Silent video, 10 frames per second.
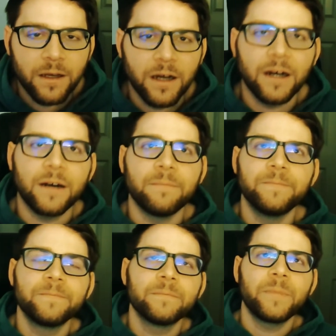
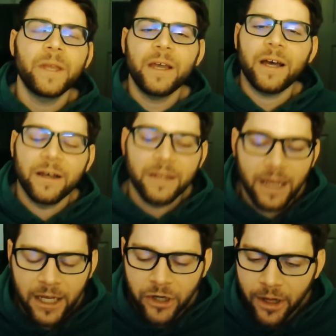But yeah,
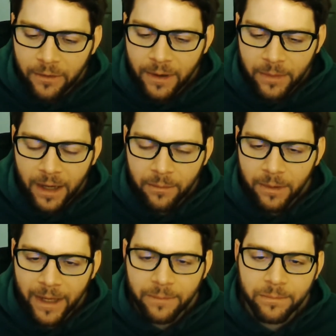I don't know. I
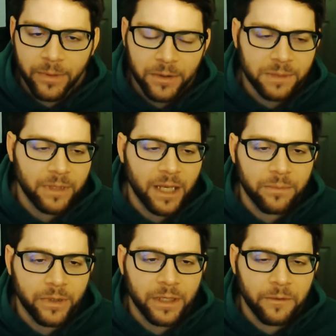might post some
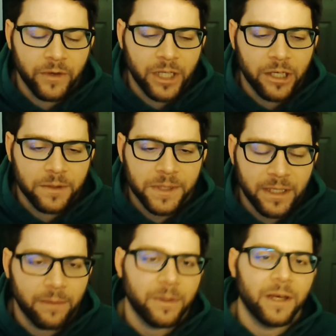gameplay videos,
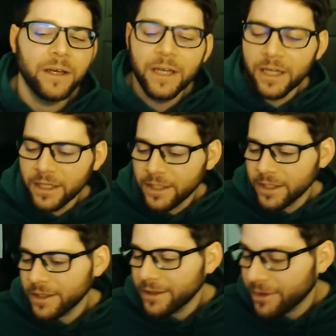and
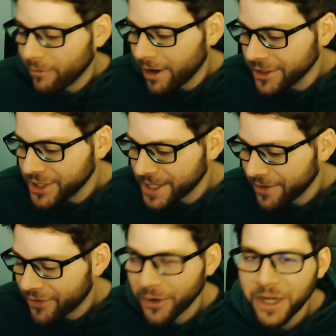the launch is
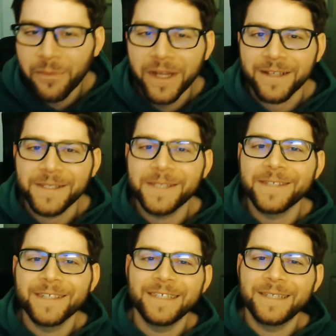in 30
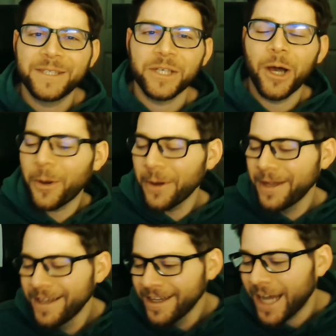minutes, so
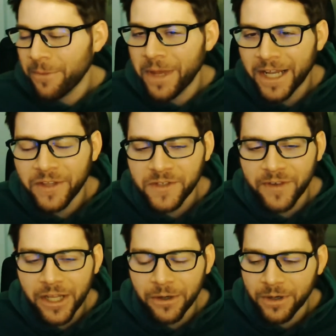I'm making this
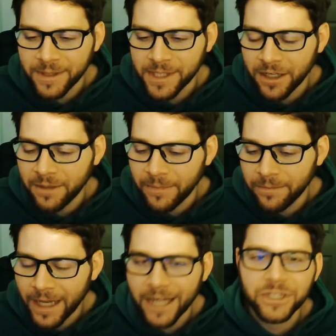video because I
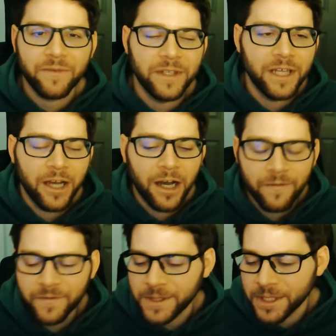actually have the day off.